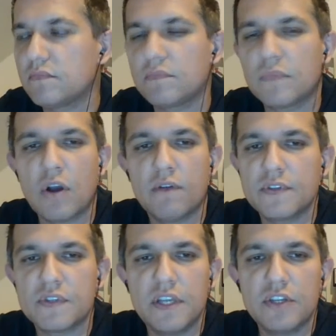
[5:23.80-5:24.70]

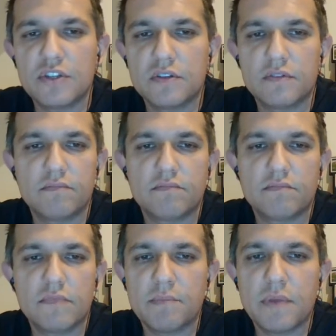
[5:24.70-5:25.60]
conversation
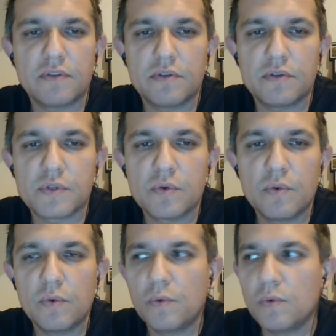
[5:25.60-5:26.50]
about your
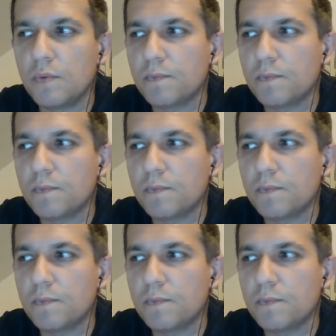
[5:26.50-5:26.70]
school.